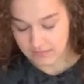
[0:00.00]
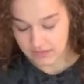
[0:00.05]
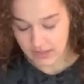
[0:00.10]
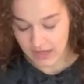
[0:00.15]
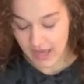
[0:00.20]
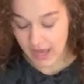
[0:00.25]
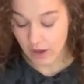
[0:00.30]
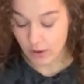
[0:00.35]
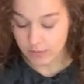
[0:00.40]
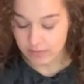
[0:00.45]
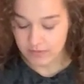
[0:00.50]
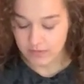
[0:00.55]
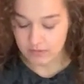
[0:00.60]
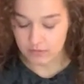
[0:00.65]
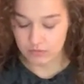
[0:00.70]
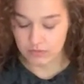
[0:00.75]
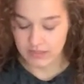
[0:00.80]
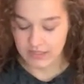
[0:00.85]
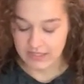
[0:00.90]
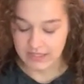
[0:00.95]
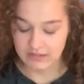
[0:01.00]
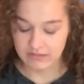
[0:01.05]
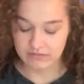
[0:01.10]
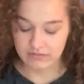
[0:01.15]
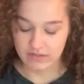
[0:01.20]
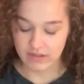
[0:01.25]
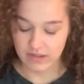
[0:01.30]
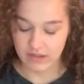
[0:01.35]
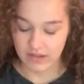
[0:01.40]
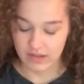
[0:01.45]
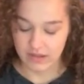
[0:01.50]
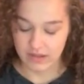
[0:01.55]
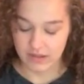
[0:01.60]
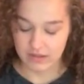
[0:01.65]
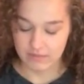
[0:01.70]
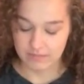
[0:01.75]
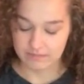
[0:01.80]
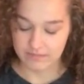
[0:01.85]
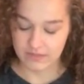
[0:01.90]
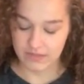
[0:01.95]
help relieve
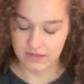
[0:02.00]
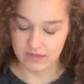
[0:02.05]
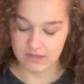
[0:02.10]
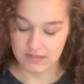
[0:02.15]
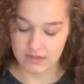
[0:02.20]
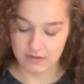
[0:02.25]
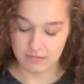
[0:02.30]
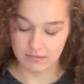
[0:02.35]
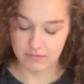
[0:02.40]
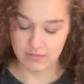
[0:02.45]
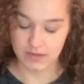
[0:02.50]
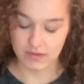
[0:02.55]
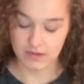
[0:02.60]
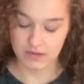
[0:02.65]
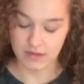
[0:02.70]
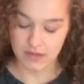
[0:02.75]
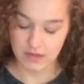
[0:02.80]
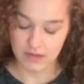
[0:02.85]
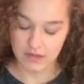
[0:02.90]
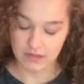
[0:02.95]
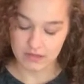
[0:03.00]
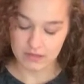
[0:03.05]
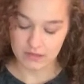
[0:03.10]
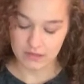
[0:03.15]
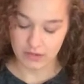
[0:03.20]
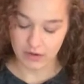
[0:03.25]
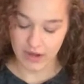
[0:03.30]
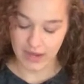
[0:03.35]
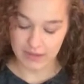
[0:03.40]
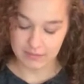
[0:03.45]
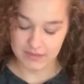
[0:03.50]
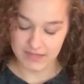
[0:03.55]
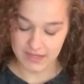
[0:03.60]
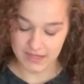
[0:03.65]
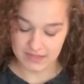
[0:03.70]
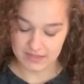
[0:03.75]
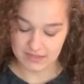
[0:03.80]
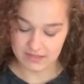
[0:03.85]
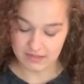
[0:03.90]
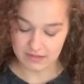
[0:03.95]
some, you know,
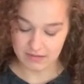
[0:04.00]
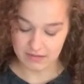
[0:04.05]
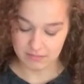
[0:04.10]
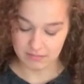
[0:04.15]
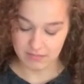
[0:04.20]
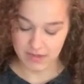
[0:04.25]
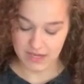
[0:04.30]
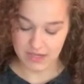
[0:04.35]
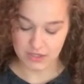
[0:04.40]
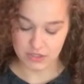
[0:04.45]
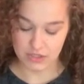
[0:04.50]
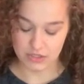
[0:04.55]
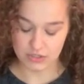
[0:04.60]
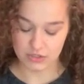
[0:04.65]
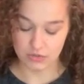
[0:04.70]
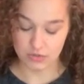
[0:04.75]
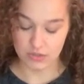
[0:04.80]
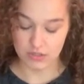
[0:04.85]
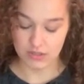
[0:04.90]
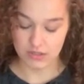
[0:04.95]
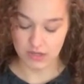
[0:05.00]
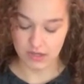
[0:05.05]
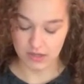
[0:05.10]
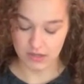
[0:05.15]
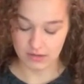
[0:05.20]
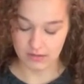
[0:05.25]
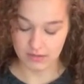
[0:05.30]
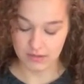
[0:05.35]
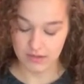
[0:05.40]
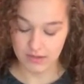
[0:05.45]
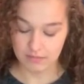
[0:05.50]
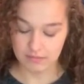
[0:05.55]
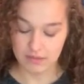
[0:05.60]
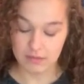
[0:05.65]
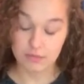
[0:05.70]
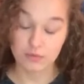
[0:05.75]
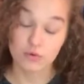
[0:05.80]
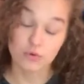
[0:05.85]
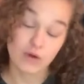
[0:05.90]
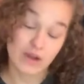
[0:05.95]
IBS patients or
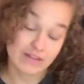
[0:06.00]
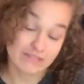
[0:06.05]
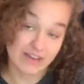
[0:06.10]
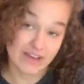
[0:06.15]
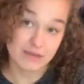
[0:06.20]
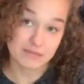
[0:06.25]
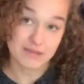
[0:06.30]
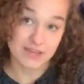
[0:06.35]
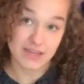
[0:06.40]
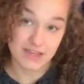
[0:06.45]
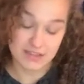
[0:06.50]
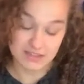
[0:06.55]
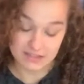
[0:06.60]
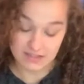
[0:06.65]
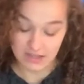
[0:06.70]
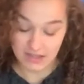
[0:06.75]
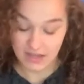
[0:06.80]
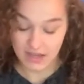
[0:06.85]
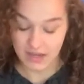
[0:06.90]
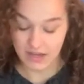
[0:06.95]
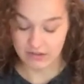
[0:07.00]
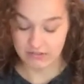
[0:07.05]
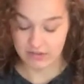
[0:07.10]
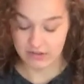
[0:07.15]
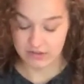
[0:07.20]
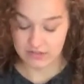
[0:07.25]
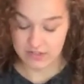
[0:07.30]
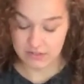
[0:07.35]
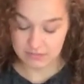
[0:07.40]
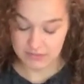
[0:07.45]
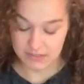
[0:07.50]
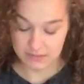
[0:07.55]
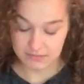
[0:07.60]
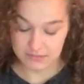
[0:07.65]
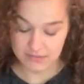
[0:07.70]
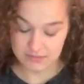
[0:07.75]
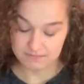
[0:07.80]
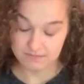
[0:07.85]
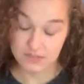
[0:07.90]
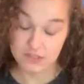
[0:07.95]
people who have IBS of their
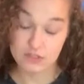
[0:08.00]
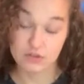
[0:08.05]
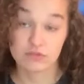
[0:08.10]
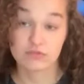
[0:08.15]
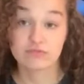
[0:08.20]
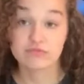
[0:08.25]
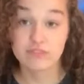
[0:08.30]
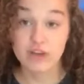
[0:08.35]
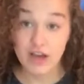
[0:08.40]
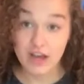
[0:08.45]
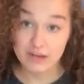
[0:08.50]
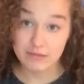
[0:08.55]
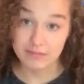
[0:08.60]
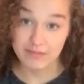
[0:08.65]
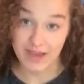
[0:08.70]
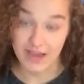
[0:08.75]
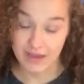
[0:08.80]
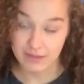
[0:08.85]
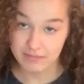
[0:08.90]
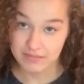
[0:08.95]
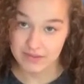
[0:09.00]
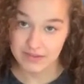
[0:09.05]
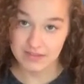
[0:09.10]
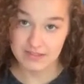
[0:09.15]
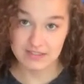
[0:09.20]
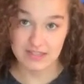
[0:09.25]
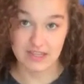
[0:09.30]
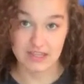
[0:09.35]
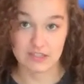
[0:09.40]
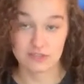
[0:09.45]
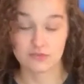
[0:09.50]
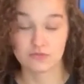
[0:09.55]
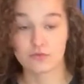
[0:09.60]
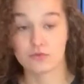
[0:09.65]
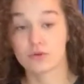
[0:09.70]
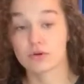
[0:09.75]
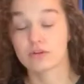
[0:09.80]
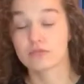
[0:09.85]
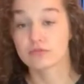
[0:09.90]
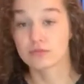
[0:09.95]
symptoms. So FODMAP stands
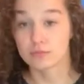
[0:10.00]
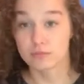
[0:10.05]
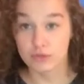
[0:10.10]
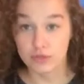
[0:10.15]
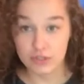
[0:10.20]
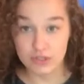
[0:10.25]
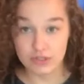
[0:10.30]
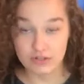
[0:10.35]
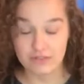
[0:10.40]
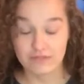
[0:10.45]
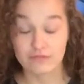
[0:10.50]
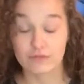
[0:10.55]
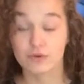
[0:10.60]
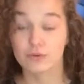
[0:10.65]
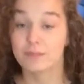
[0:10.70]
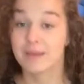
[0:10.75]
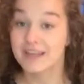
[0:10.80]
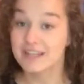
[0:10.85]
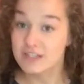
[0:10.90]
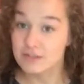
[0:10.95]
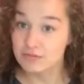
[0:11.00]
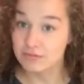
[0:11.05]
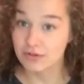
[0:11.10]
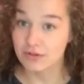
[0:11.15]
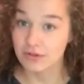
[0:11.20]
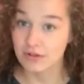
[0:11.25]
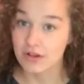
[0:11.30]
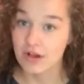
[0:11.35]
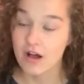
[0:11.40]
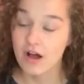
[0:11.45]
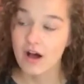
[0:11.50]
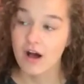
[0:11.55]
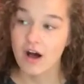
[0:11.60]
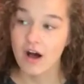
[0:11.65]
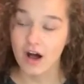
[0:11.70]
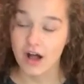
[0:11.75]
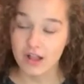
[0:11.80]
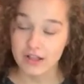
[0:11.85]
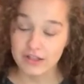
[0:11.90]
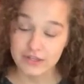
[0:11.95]
for fermentable
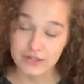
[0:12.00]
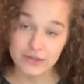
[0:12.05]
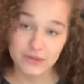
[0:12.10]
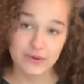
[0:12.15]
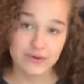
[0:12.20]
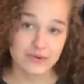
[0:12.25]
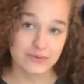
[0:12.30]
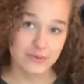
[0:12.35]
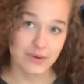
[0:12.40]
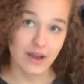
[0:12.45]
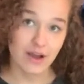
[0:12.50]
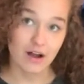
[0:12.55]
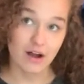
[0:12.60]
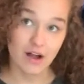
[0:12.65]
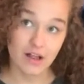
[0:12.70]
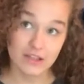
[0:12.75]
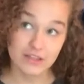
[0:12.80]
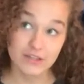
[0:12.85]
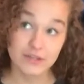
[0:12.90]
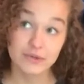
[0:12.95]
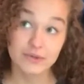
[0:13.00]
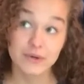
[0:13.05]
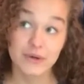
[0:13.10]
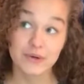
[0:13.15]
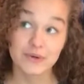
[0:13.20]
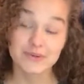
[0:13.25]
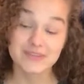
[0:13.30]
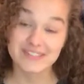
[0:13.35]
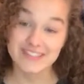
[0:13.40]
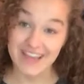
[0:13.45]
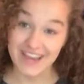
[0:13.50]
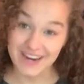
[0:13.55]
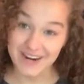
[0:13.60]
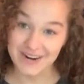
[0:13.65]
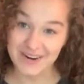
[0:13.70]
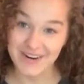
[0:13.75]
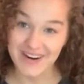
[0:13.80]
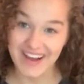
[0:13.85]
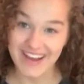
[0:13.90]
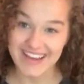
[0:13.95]

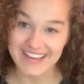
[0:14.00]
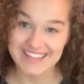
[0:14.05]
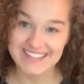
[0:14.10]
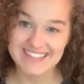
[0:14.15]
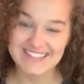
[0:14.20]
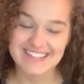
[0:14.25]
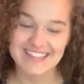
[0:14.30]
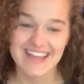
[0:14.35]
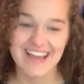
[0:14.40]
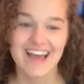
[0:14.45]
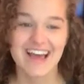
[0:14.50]
oligosaccharides,